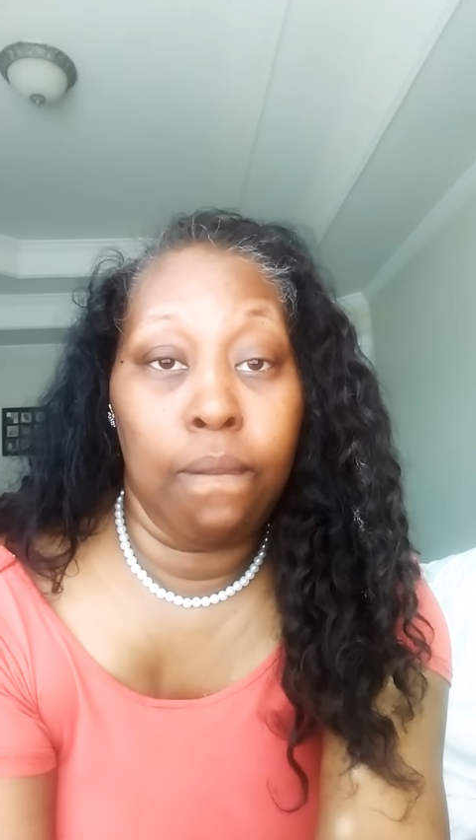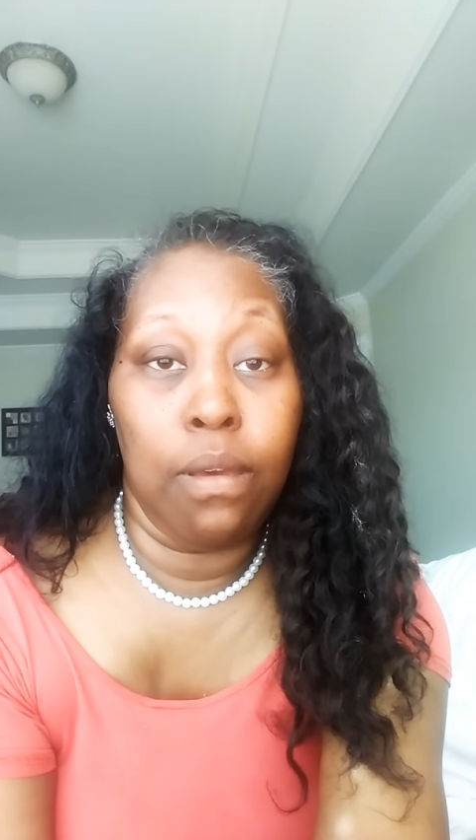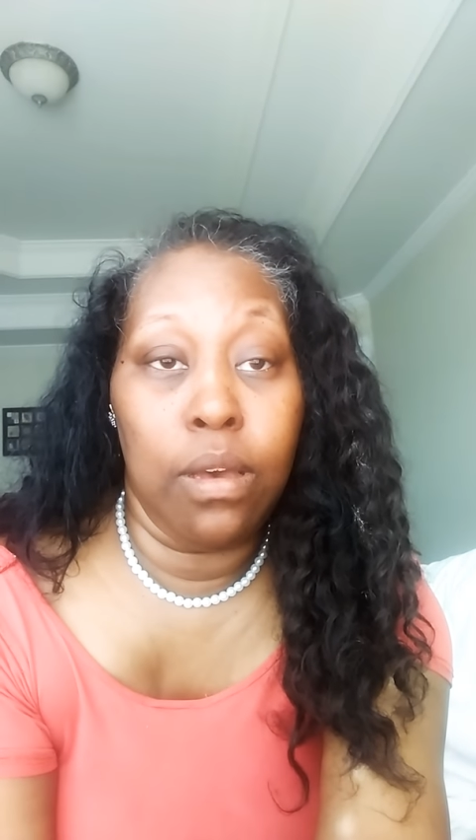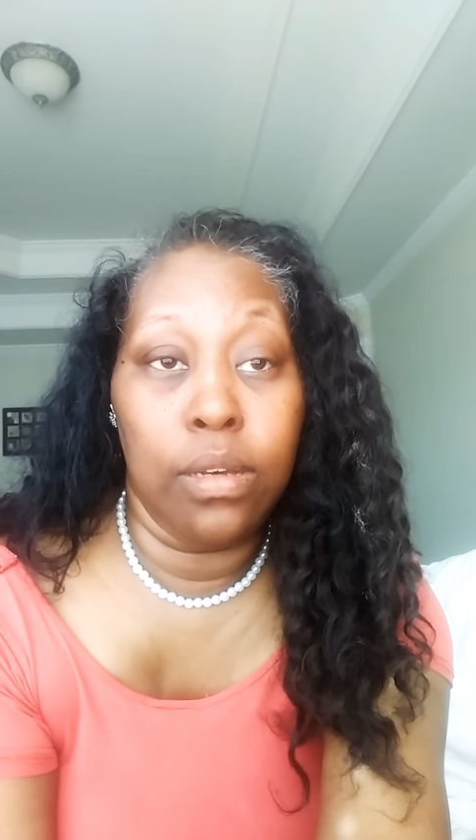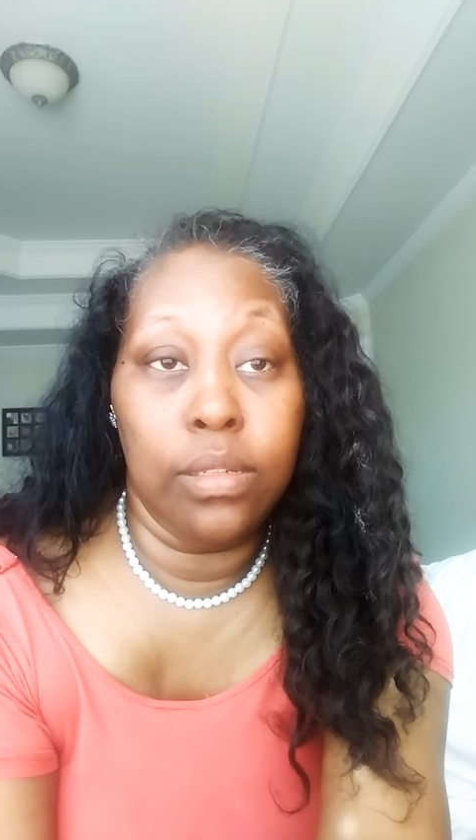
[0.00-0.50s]

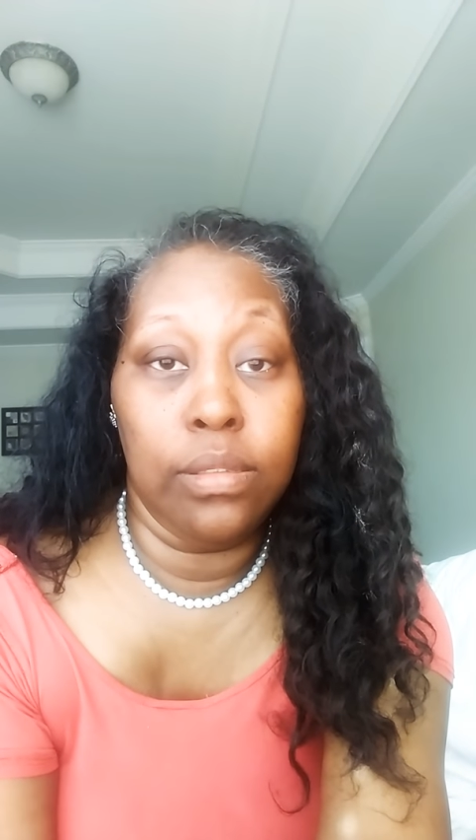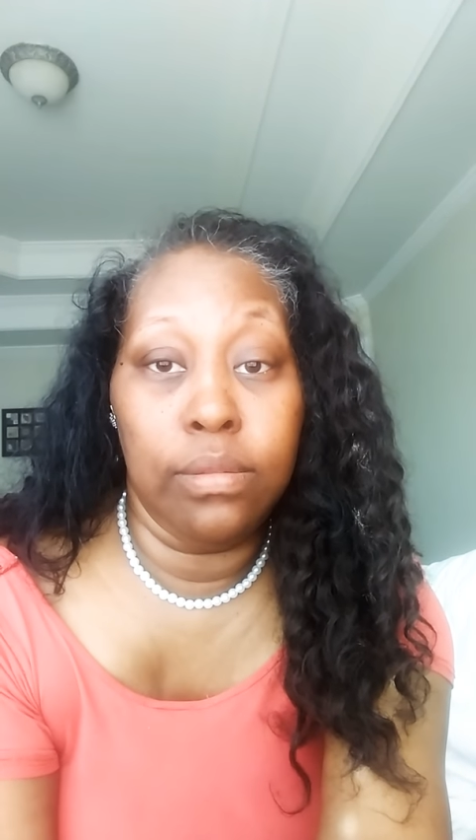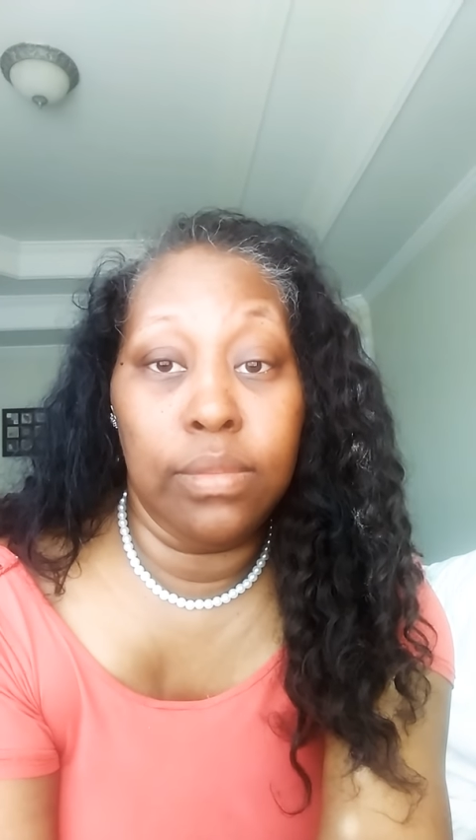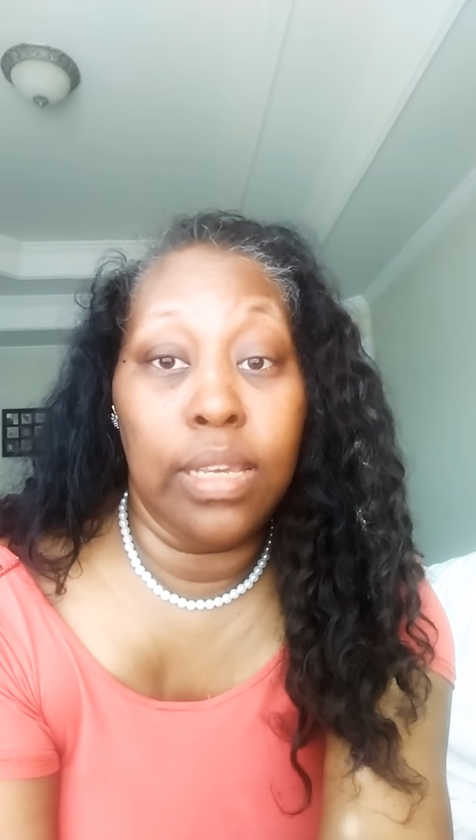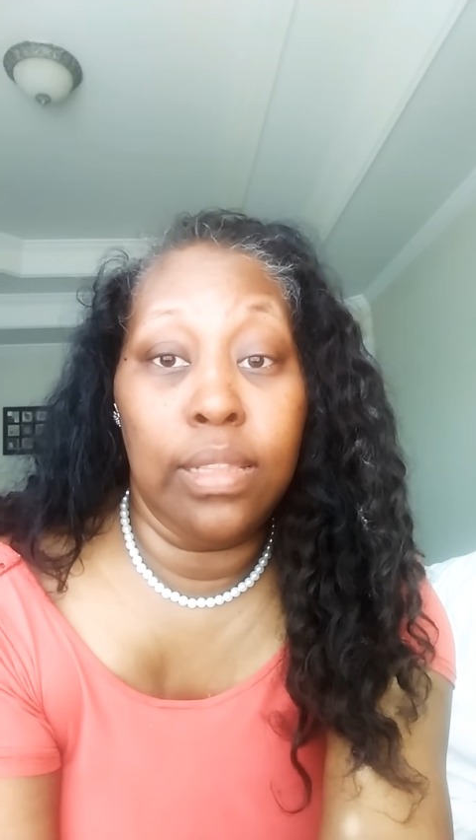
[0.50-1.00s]

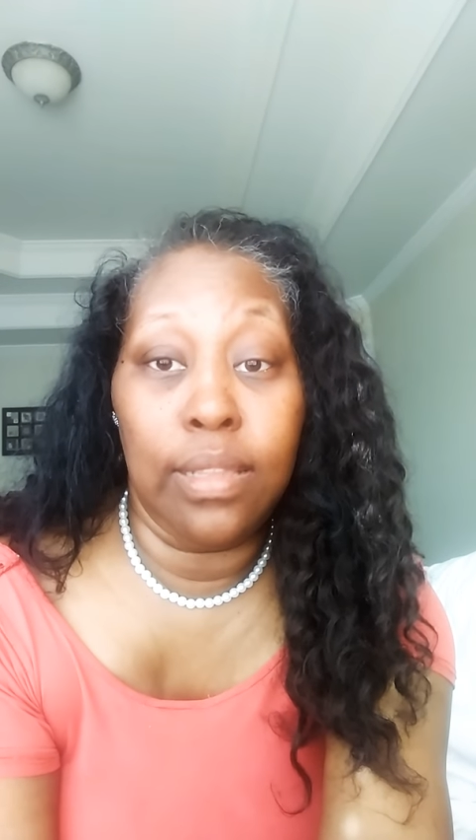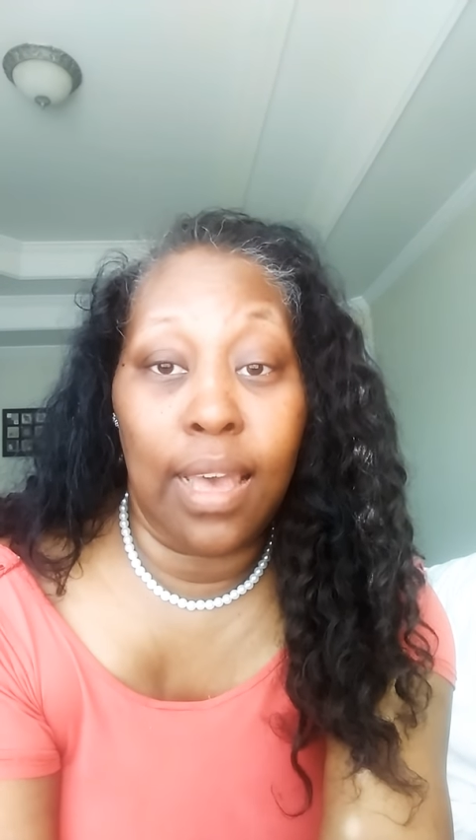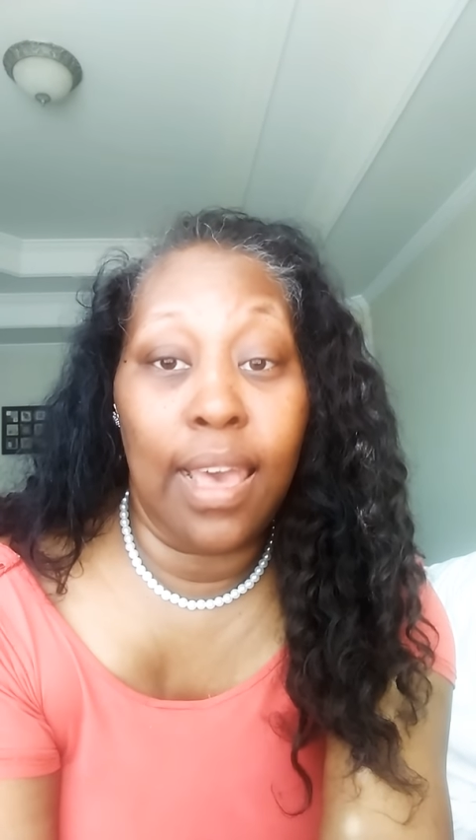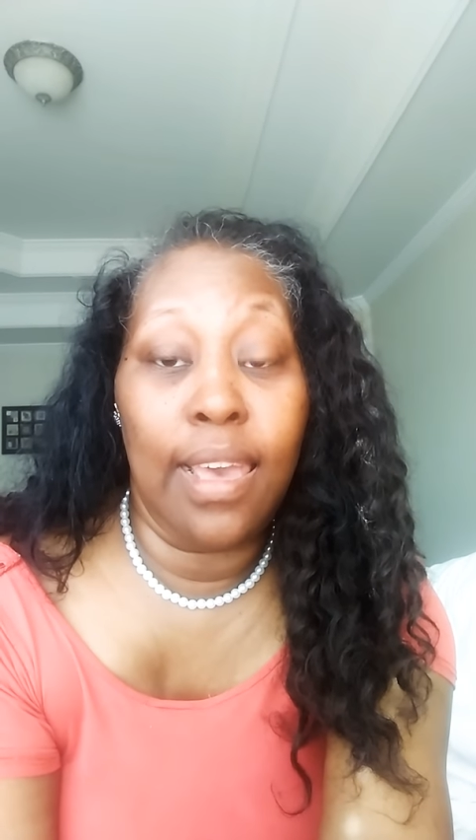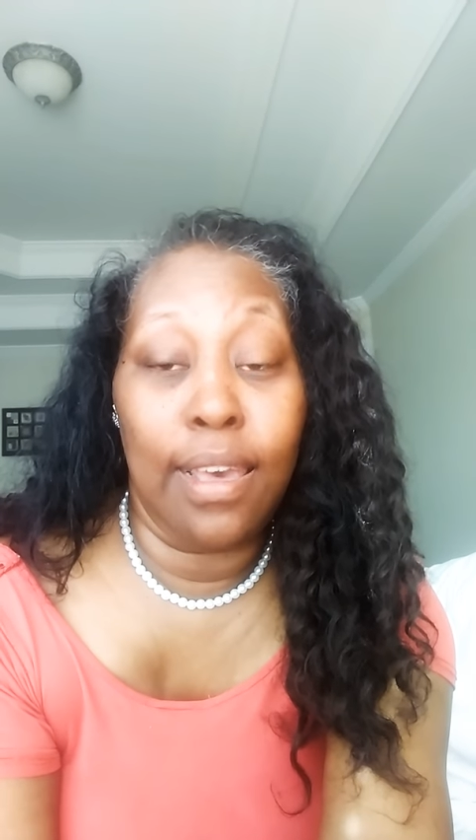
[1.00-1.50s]
And
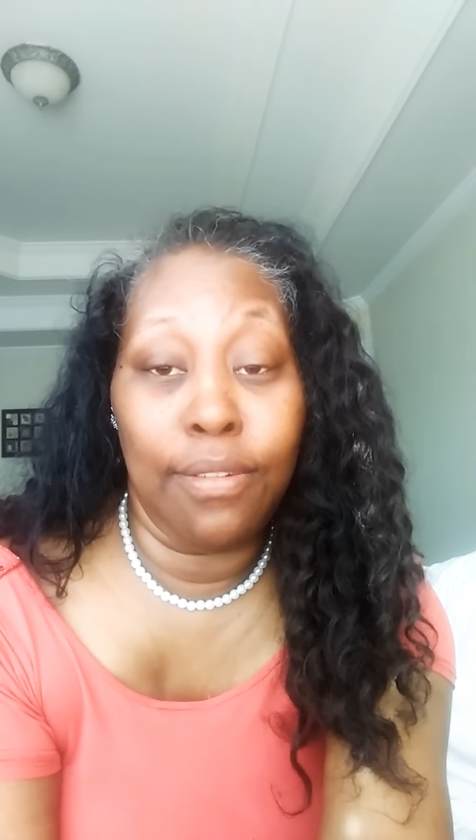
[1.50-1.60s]
I